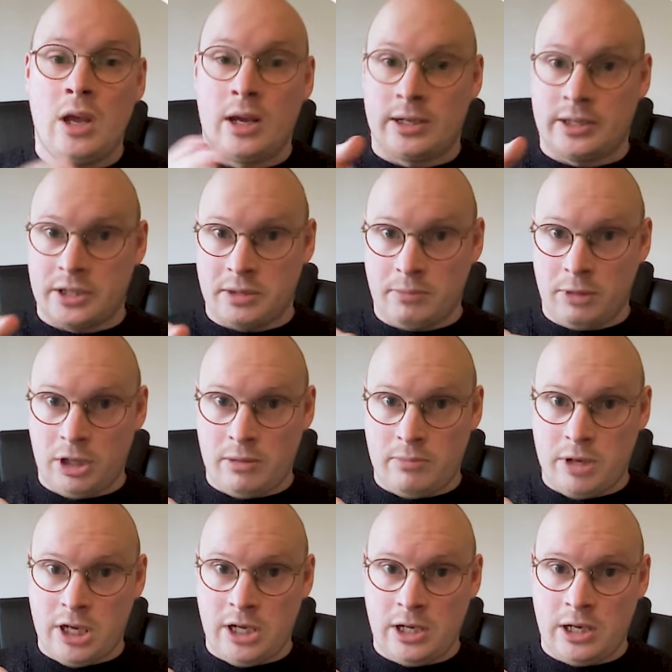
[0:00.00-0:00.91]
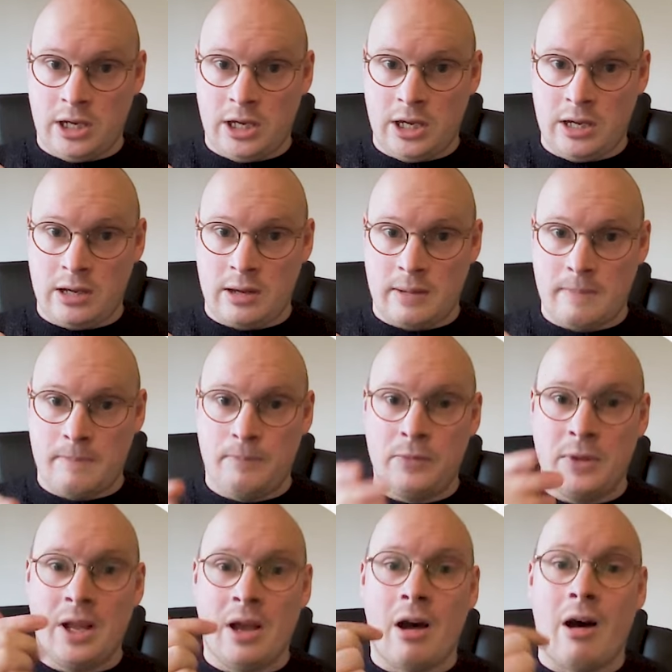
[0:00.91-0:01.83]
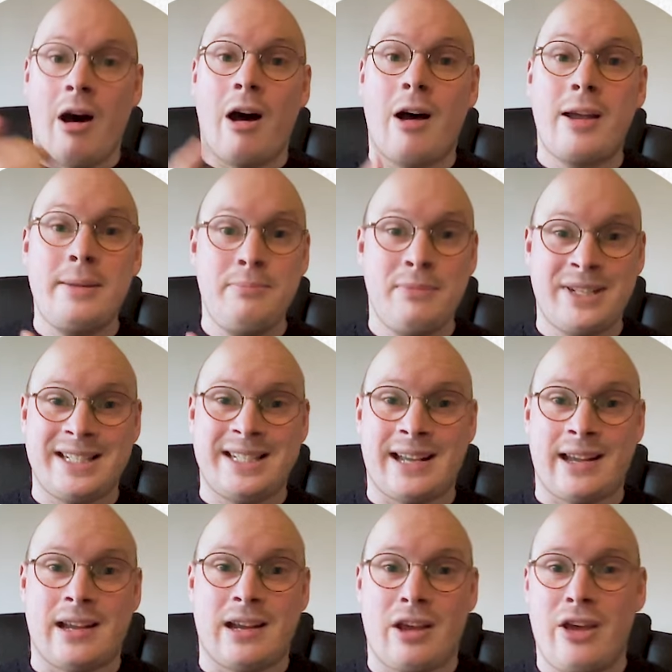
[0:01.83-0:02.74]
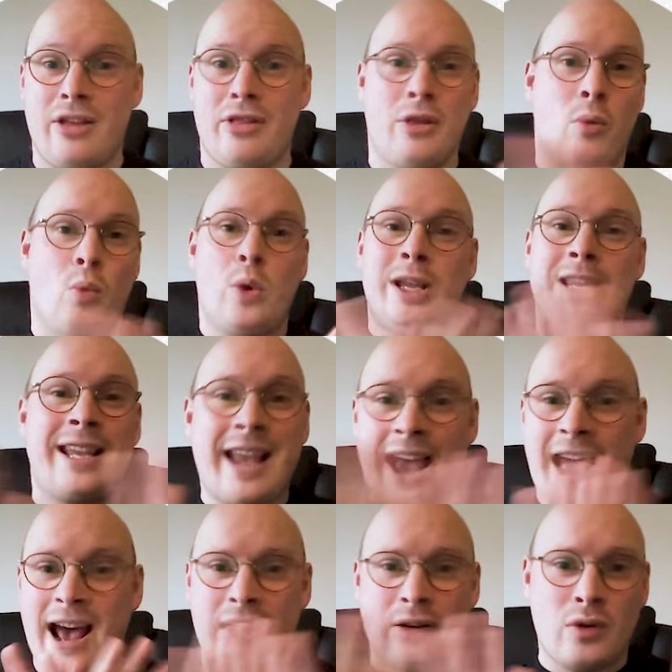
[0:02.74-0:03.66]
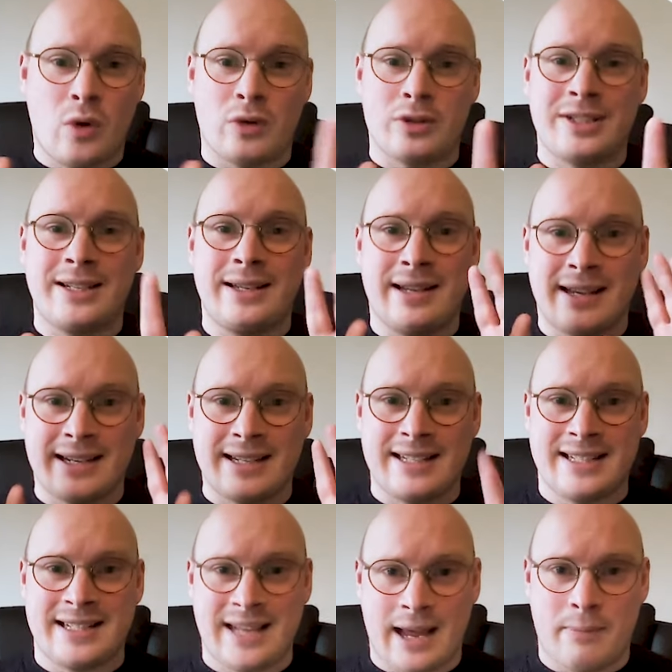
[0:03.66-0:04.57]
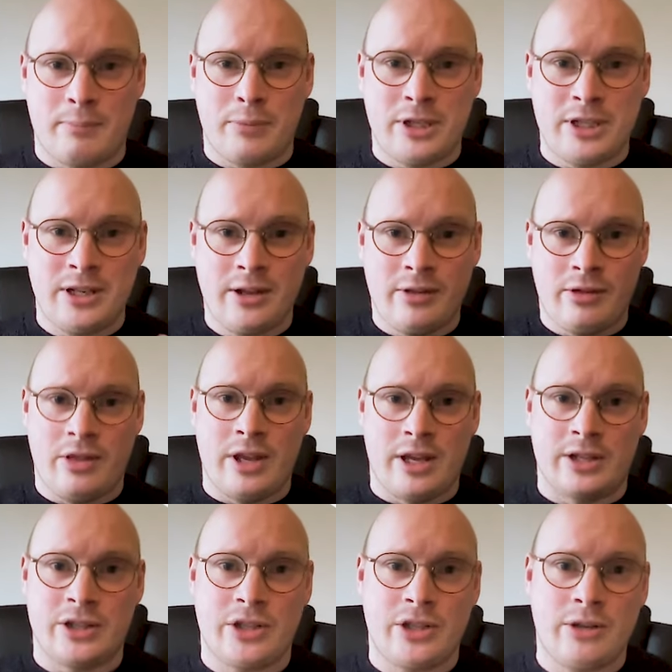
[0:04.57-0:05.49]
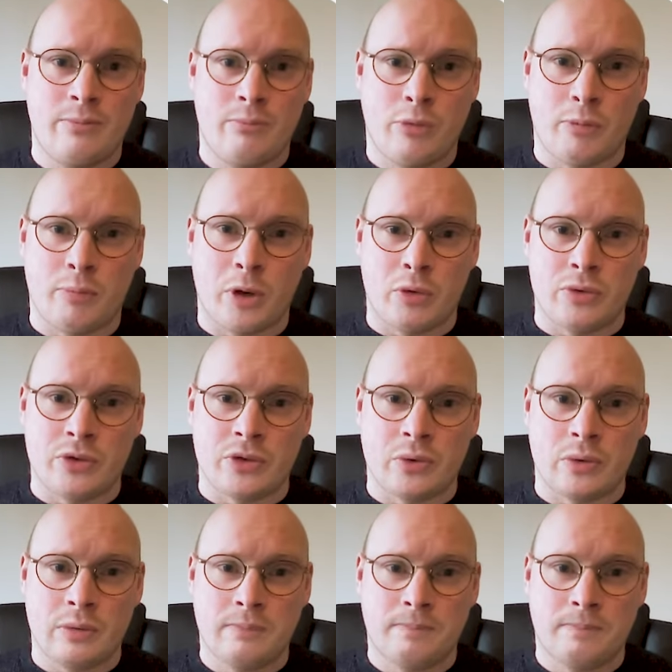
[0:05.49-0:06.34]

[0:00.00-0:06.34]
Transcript: A similar meaning here, I'm saying that we cannot accept this proposal.